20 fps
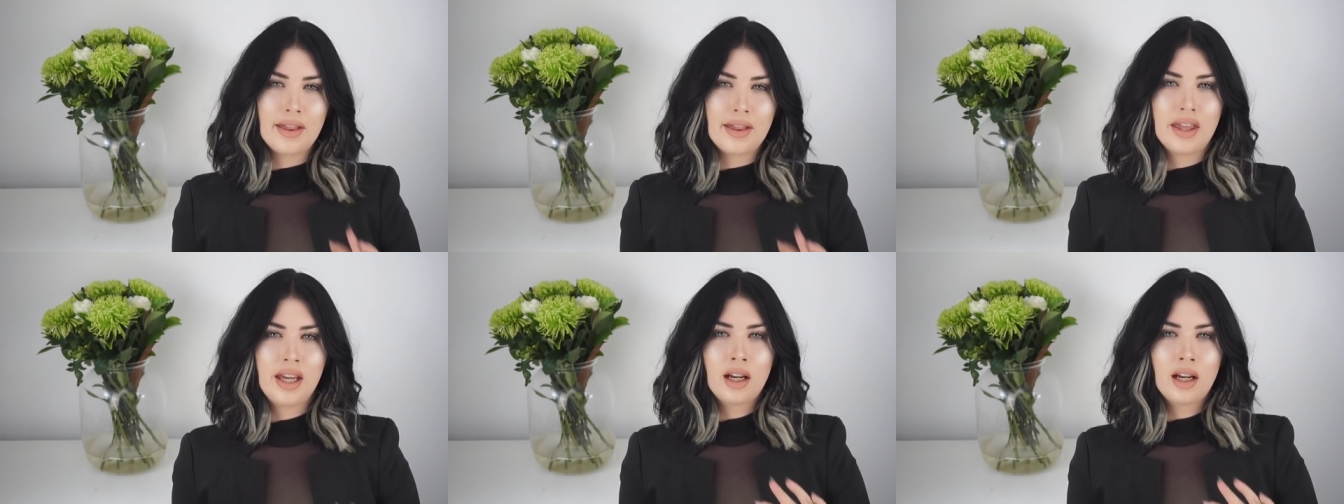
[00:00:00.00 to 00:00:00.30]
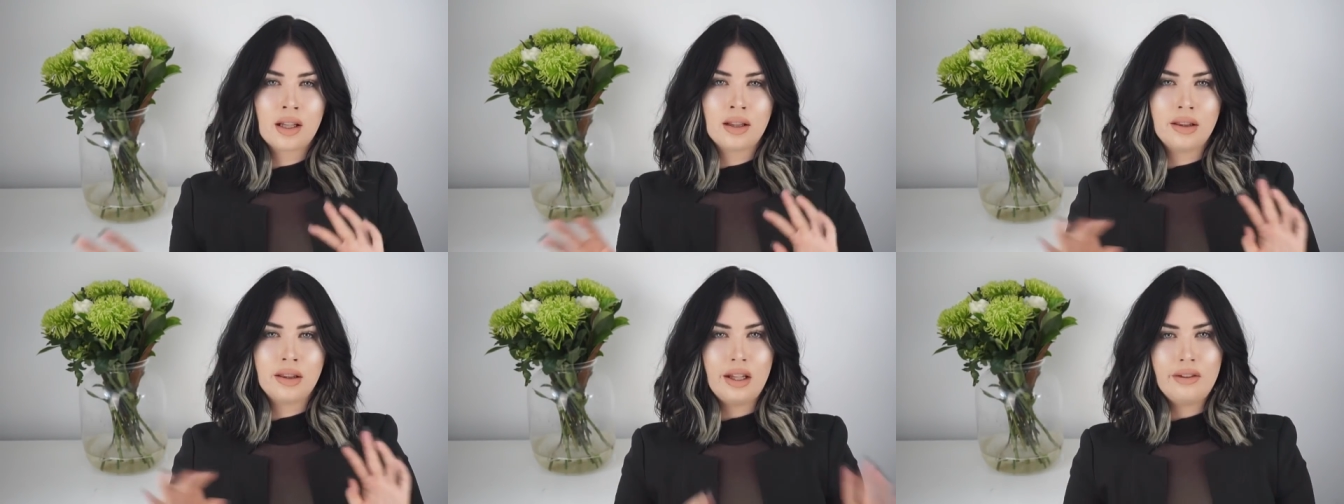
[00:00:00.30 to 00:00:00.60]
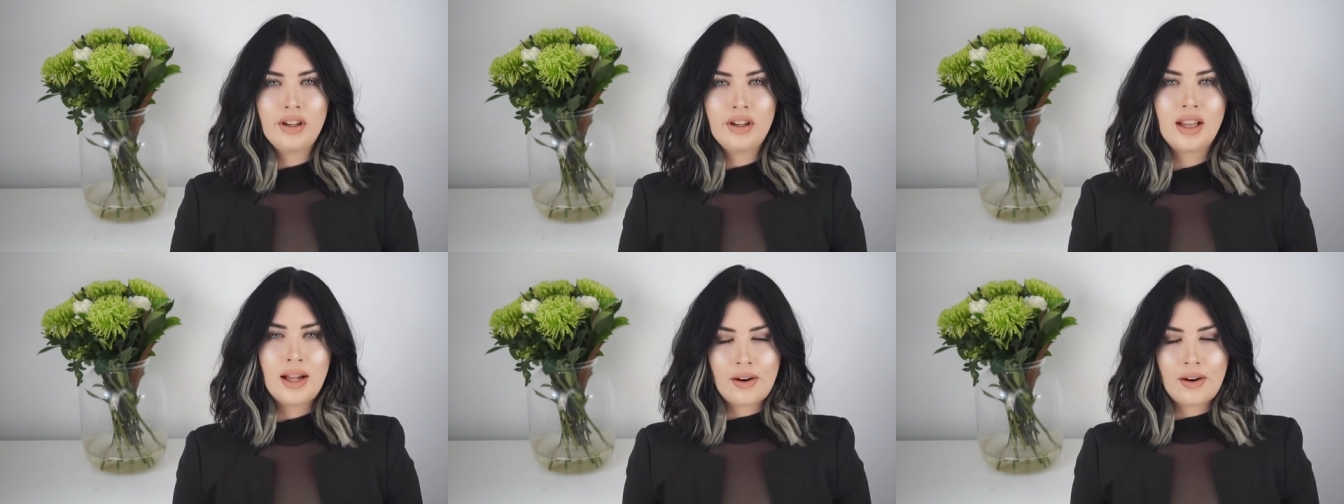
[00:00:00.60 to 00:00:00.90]
I think
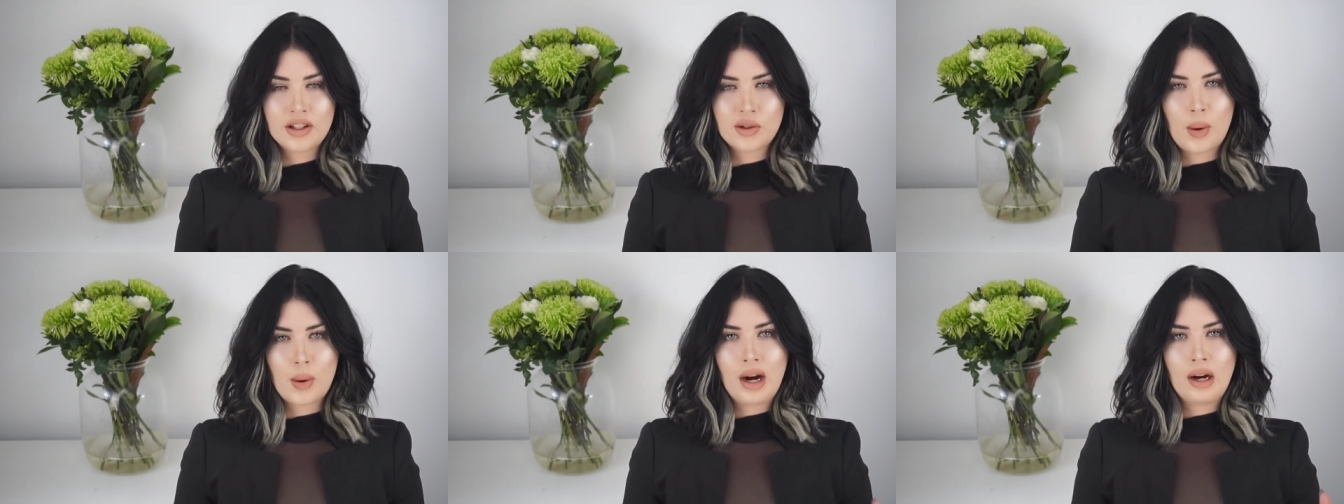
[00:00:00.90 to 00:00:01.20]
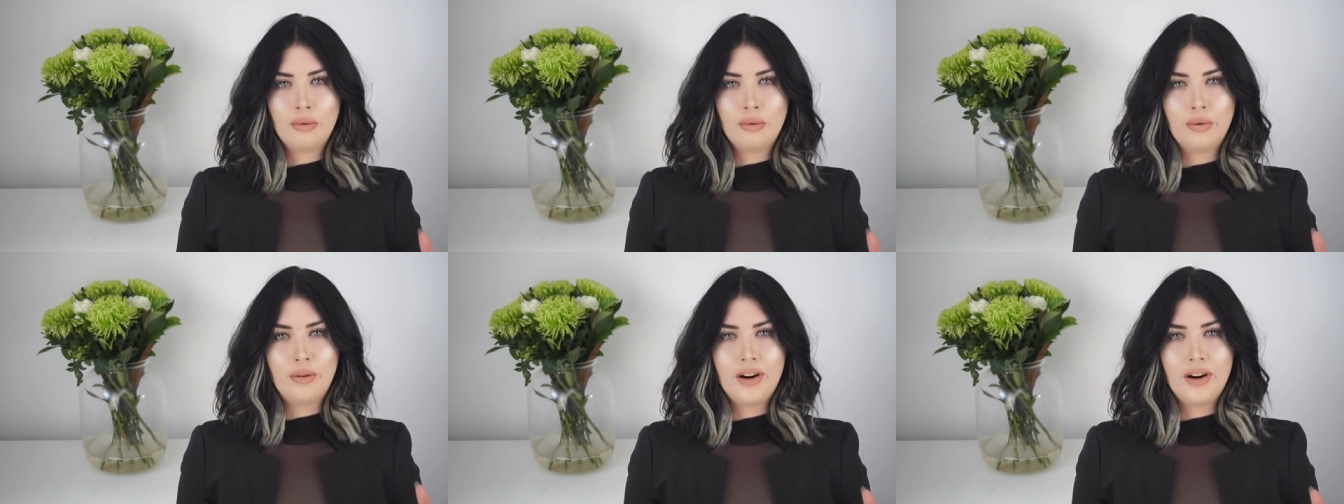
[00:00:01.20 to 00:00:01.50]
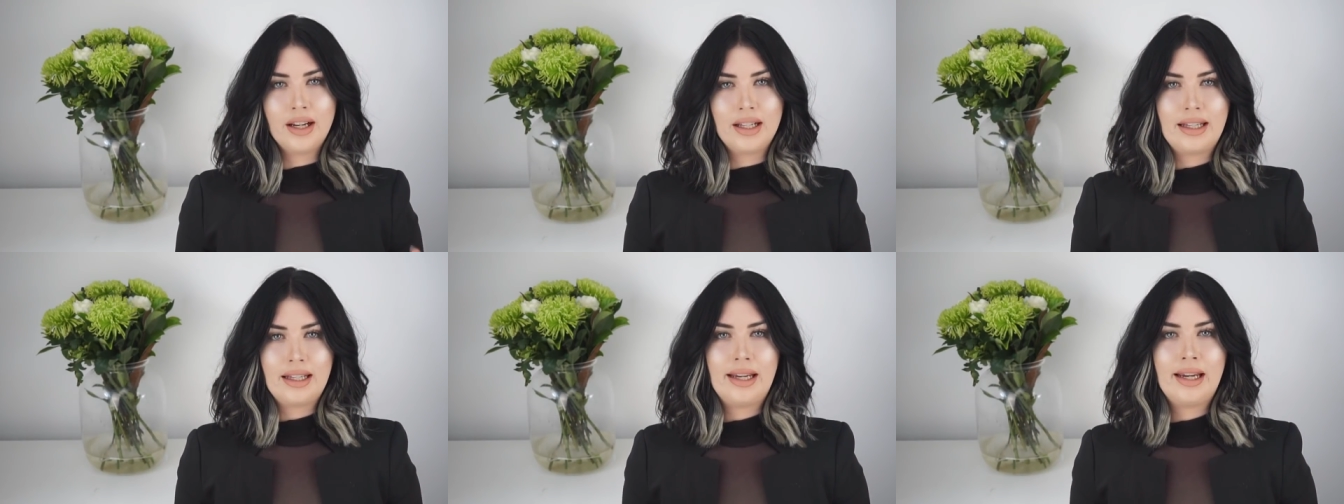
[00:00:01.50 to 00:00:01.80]
living there is where I
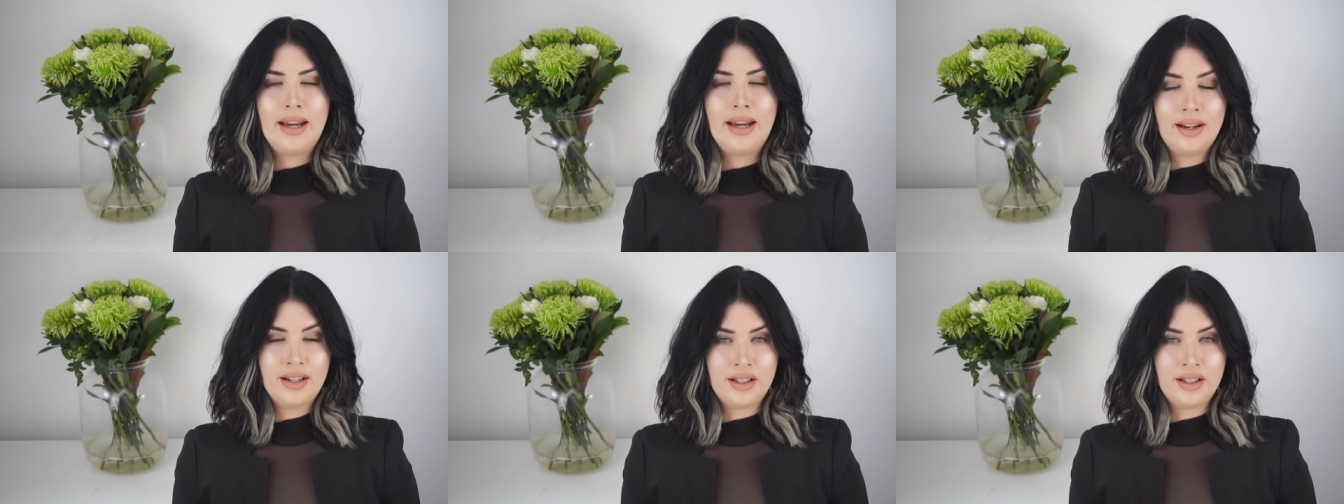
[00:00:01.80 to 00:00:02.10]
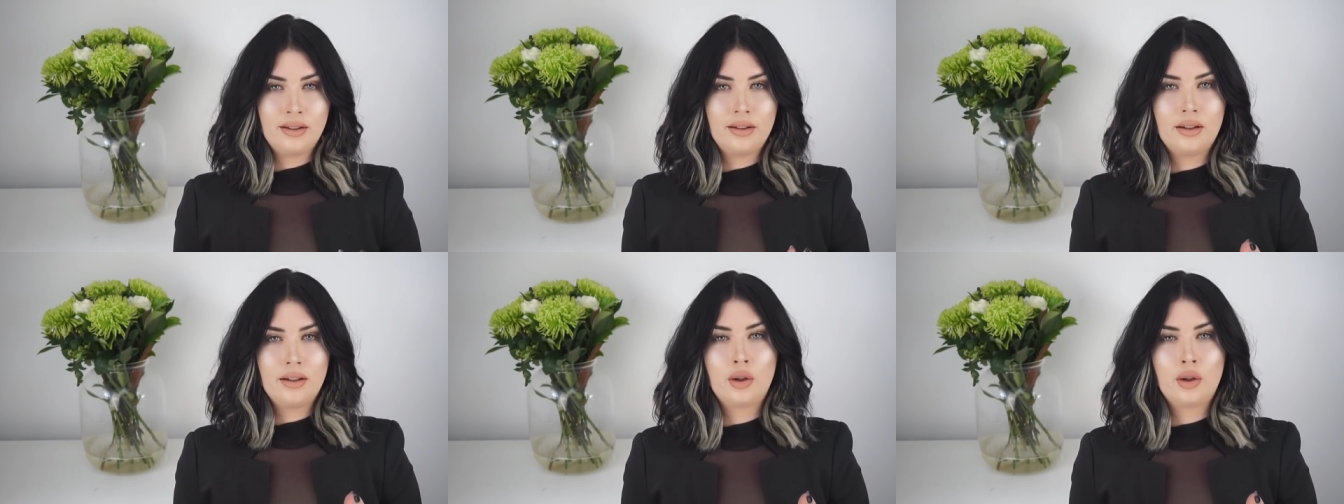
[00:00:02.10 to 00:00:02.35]
really